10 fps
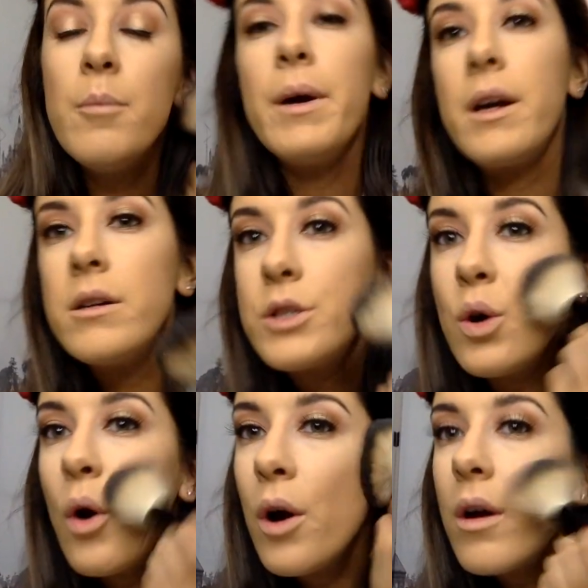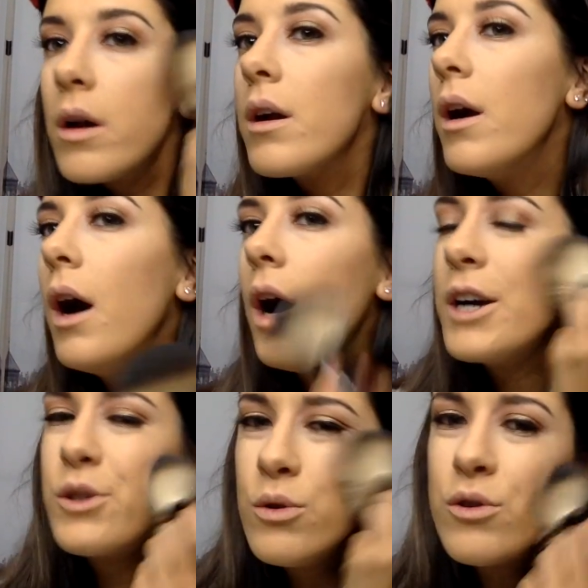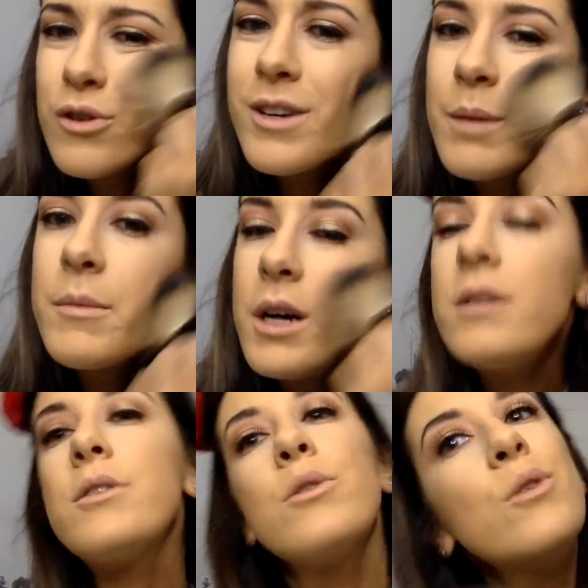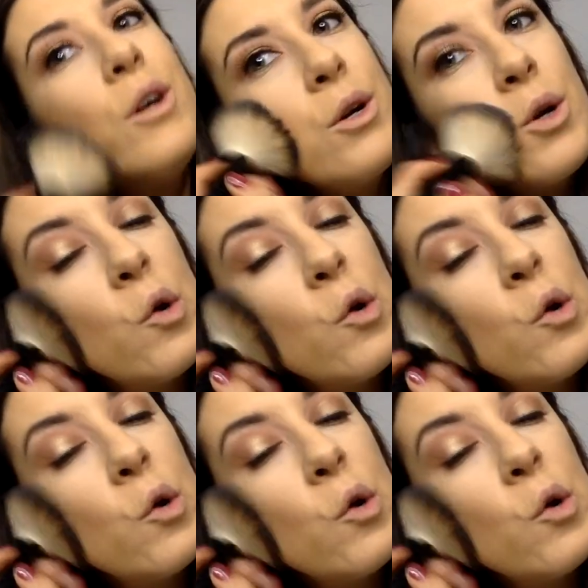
my contour. I don't cream contour.